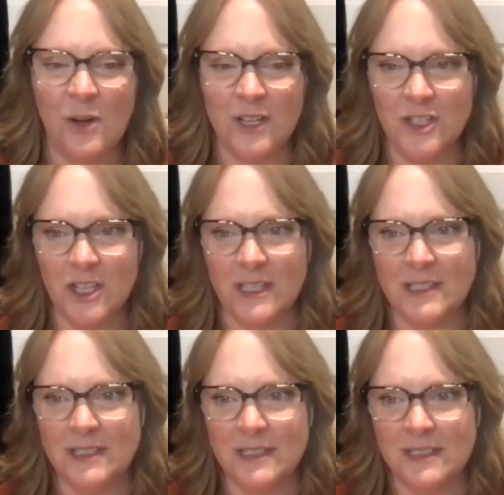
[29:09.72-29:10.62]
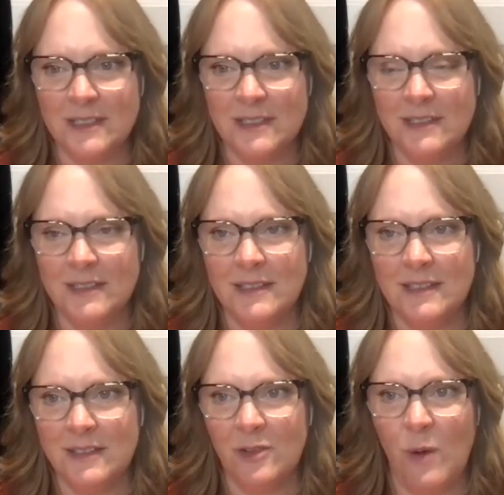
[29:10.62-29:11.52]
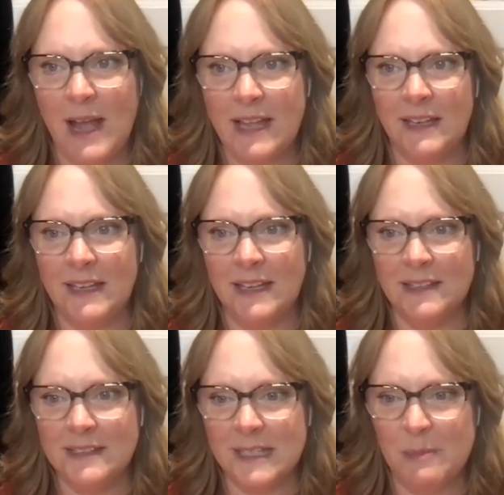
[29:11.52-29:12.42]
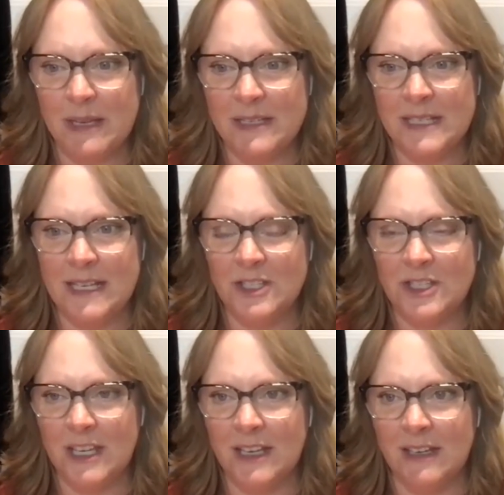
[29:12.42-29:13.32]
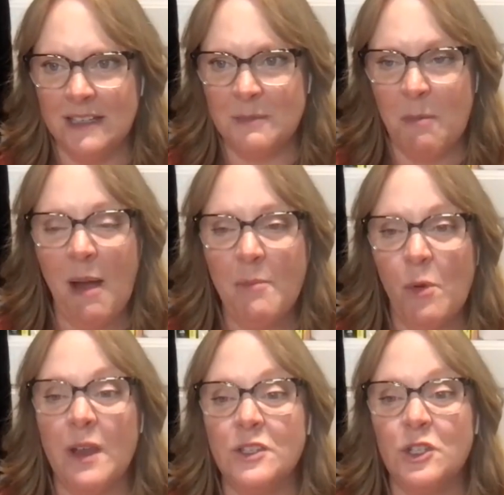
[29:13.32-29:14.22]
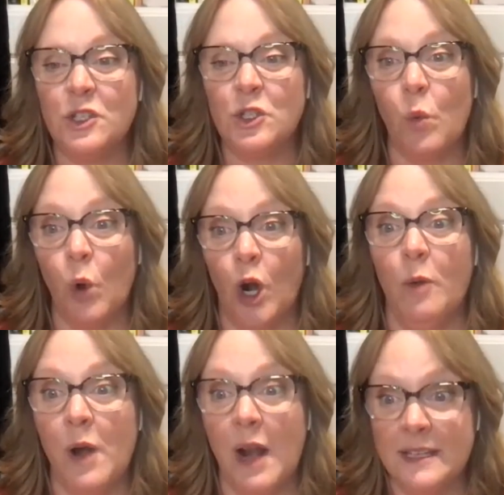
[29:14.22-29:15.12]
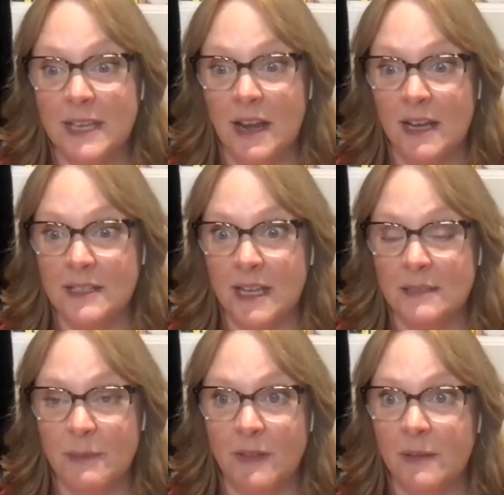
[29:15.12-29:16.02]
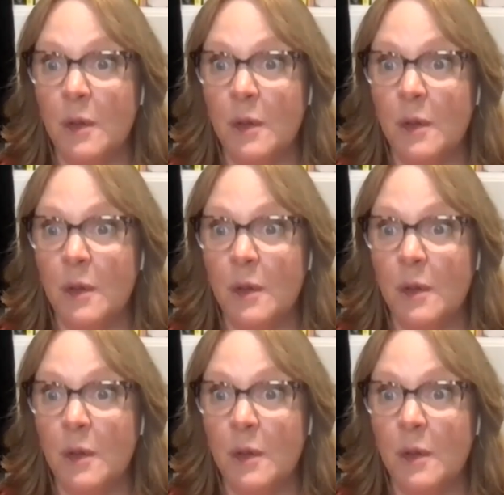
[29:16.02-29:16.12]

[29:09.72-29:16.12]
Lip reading: and just quietly slip it to each kid because my boys squirm when I say nice things about them.